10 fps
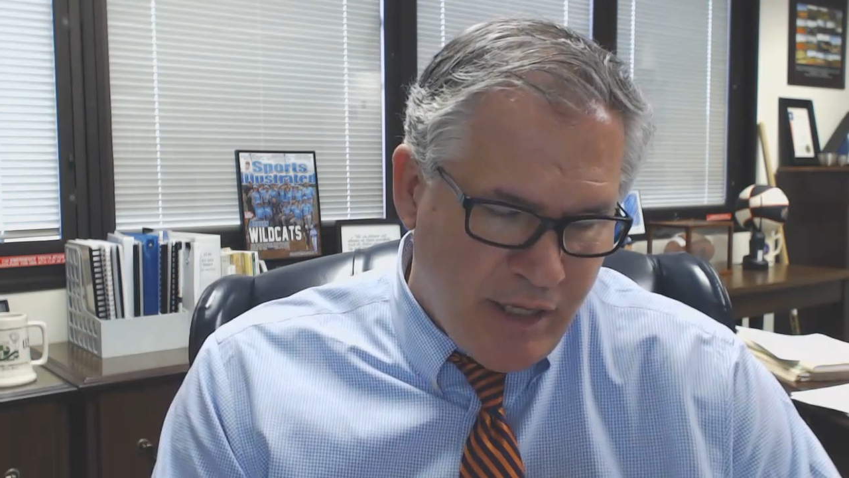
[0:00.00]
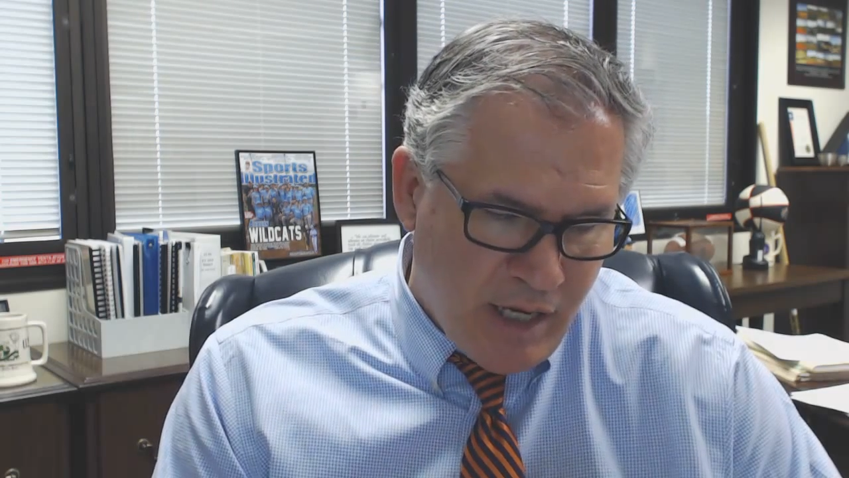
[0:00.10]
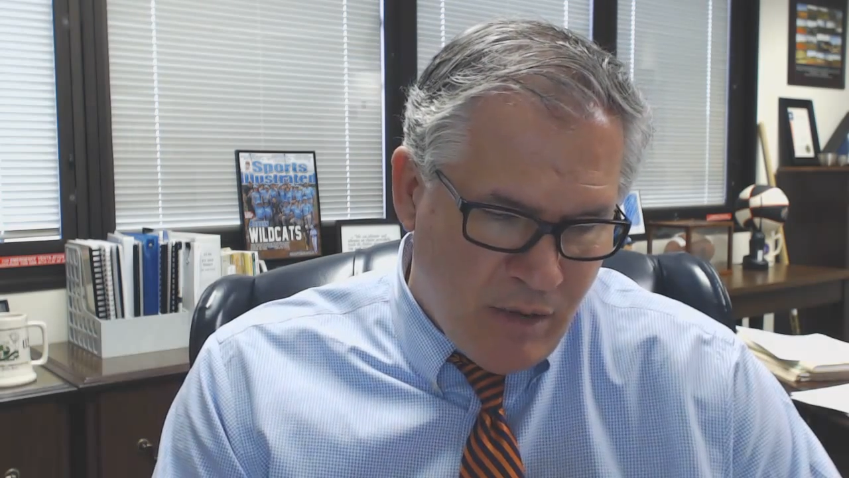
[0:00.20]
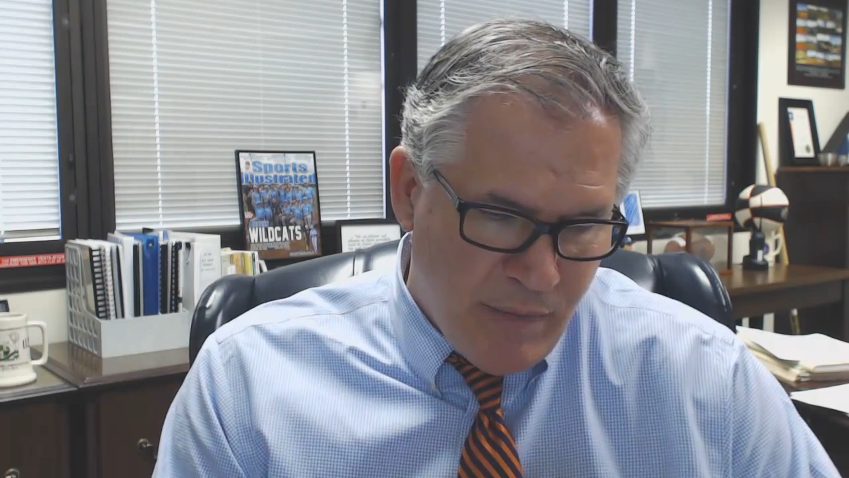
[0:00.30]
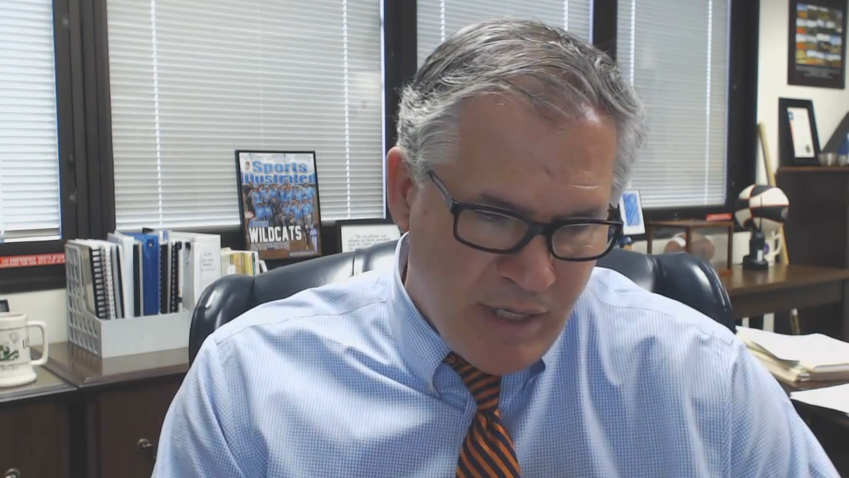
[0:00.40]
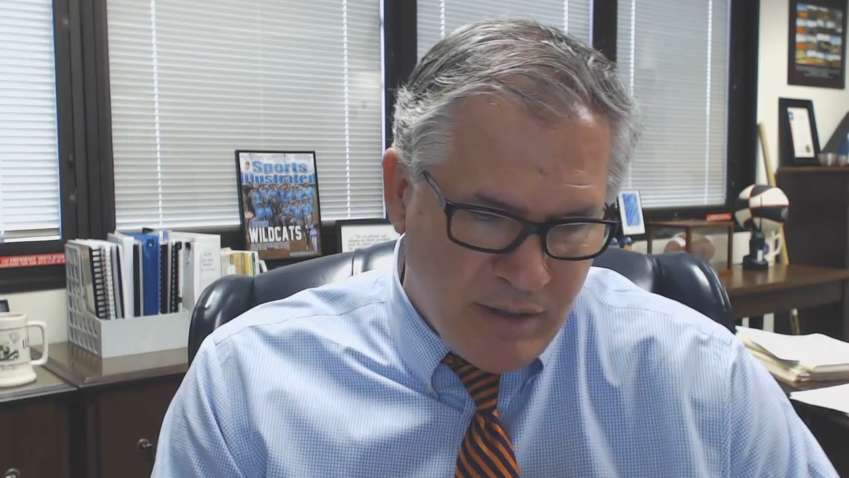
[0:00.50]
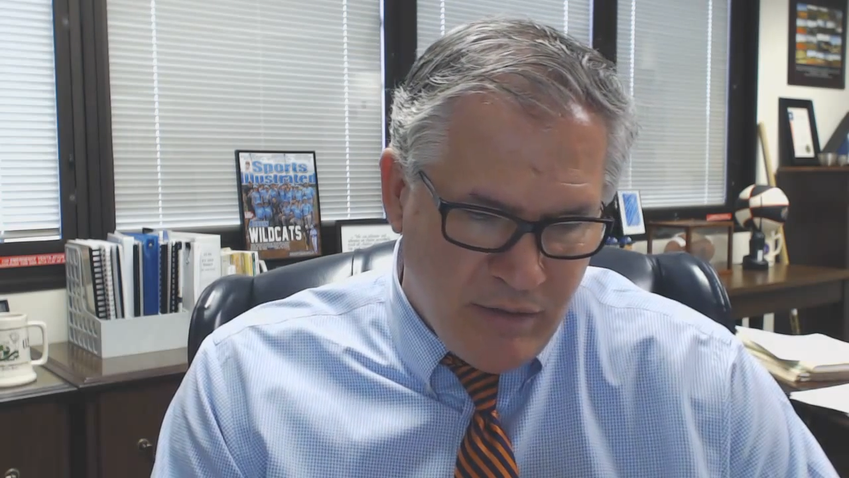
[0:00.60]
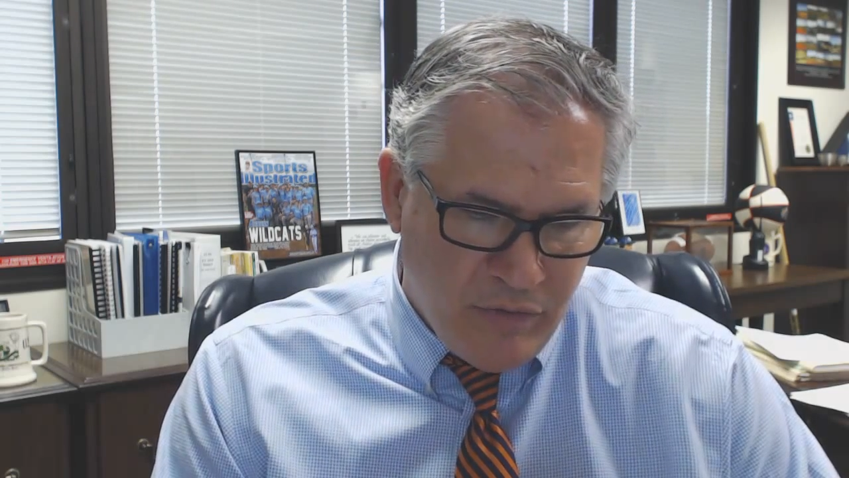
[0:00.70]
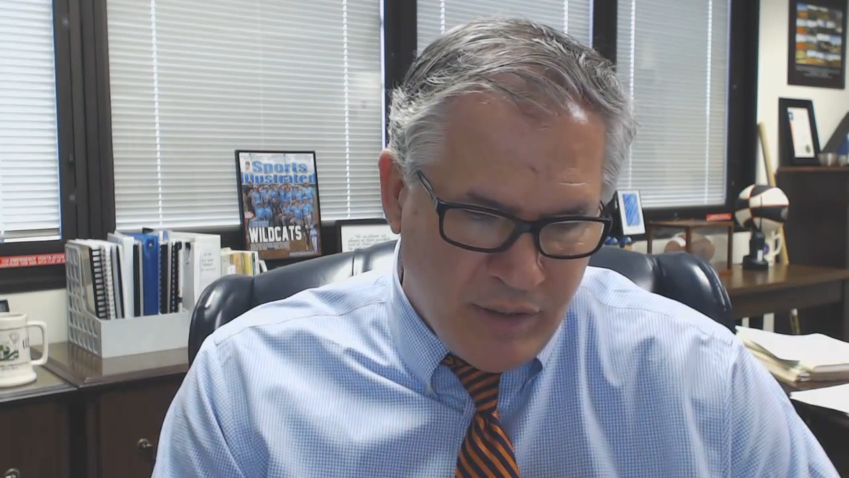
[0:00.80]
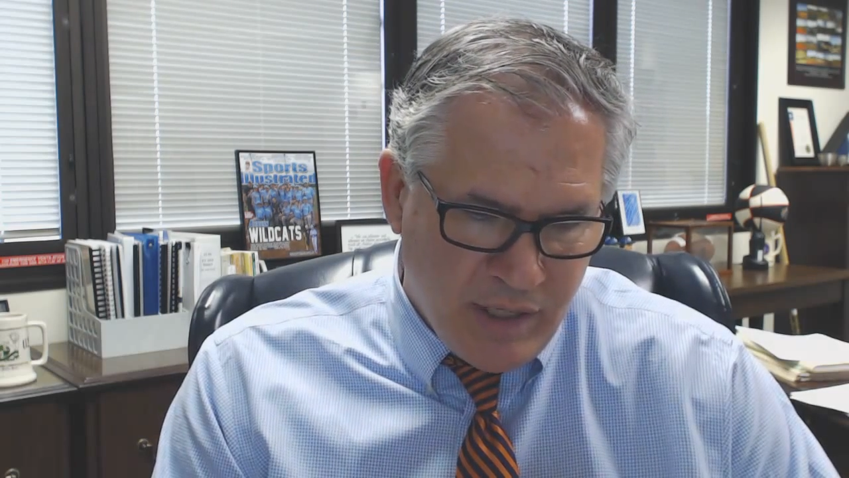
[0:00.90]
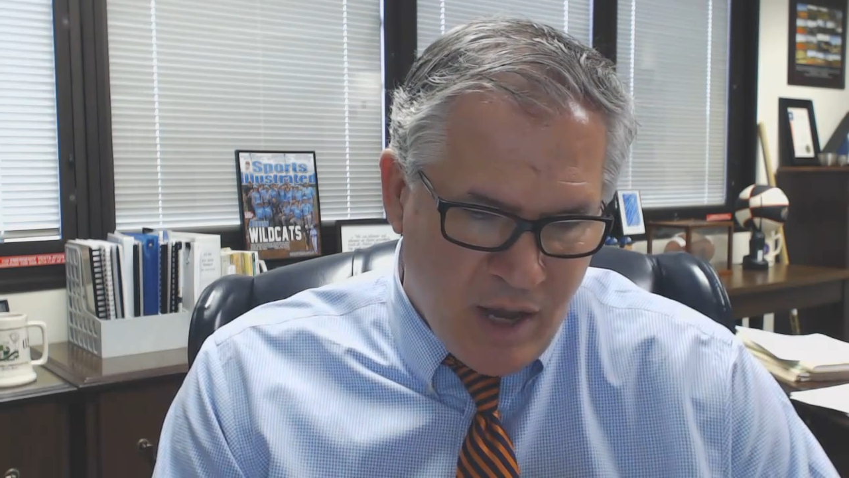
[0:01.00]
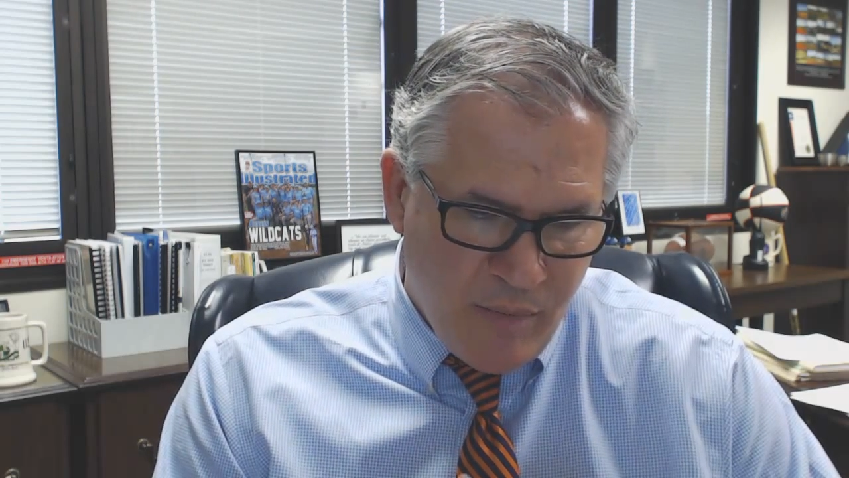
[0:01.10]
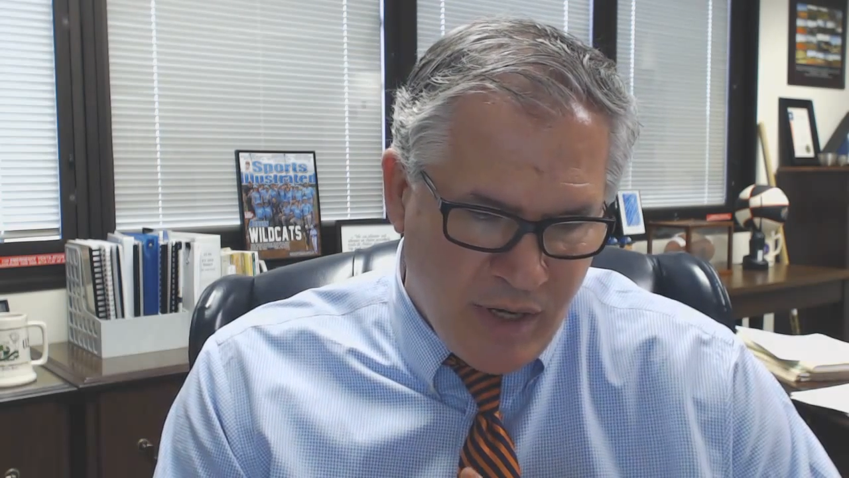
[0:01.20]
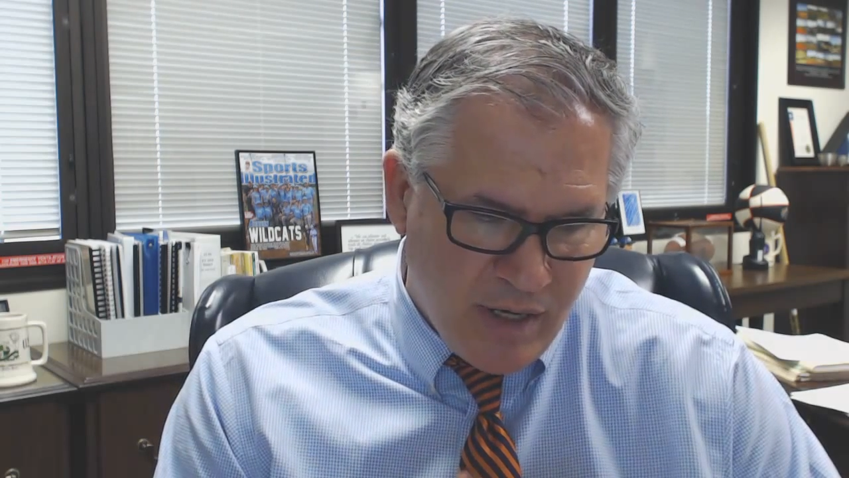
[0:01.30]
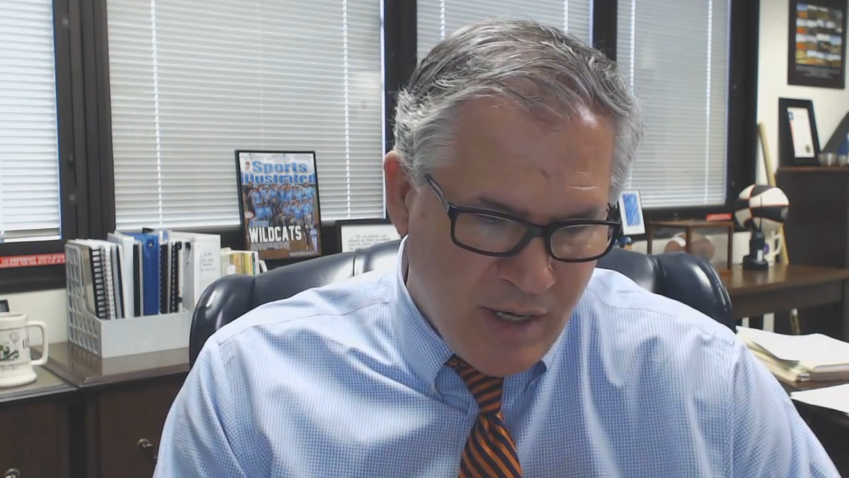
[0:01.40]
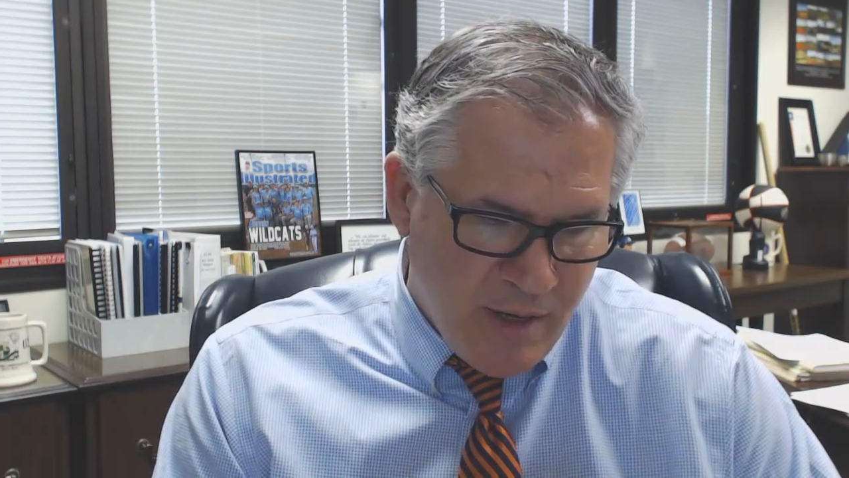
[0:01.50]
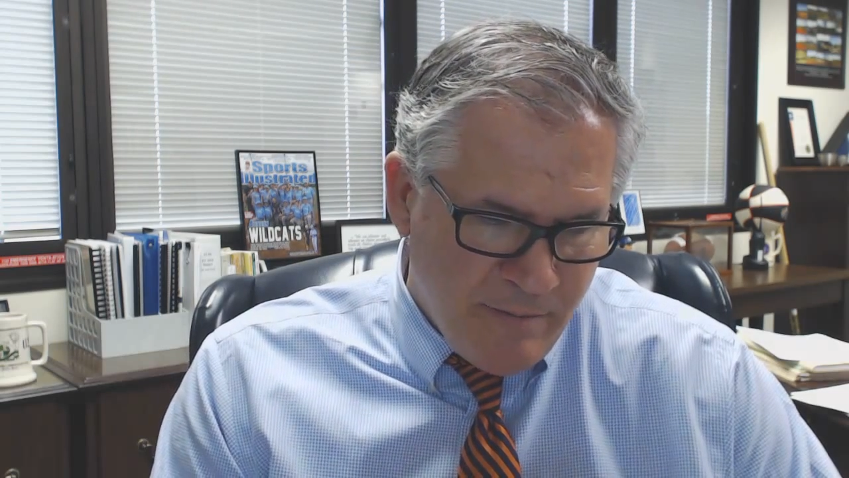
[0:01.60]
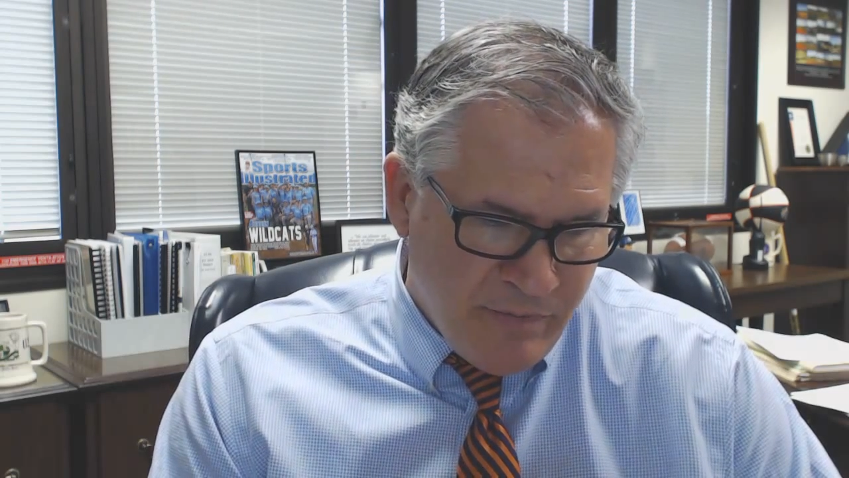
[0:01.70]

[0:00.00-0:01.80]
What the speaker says: I think I'll make this a topic,